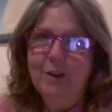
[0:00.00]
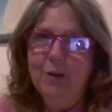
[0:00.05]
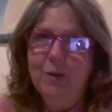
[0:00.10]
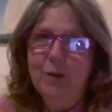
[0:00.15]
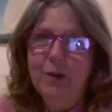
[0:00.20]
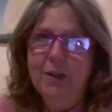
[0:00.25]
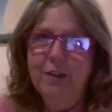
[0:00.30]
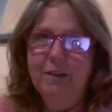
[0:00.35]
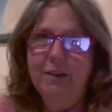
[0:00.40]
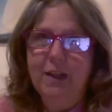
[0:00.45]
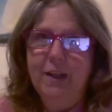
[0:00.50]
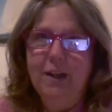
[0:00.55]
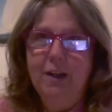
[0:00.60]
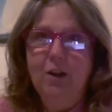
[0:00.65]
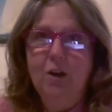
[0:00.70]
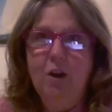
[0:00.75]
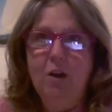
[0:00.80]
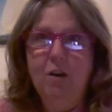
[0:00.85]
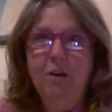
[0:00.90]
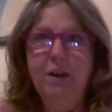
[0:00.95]
what is that, a
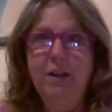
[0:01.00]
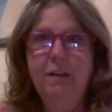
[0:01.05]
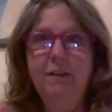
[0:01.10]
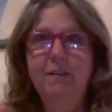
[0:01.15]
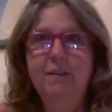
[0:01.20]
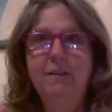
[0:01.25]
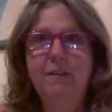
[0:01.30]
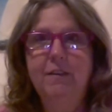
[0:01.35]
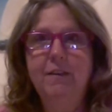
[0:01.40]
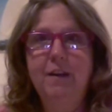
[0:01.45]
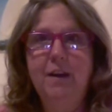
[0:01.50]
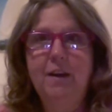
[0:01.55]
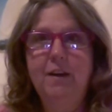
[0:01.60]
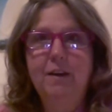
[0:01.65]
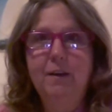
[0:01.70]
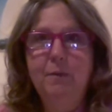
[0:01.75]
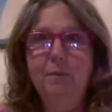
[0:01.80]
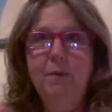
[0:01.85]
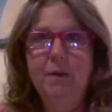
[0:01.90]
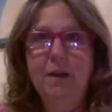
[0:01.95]
carding
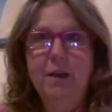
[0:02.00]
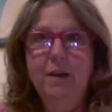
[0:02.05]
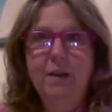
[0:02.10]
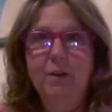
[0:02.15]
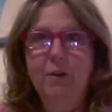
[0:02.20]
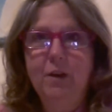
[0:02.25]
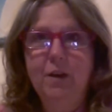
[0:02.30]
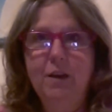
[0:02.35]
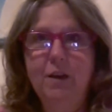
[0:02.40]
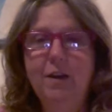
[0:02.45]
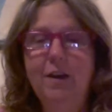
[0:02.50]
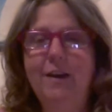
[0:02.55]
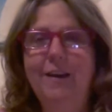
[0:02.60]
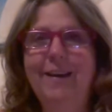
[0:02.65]
snob? I don't know.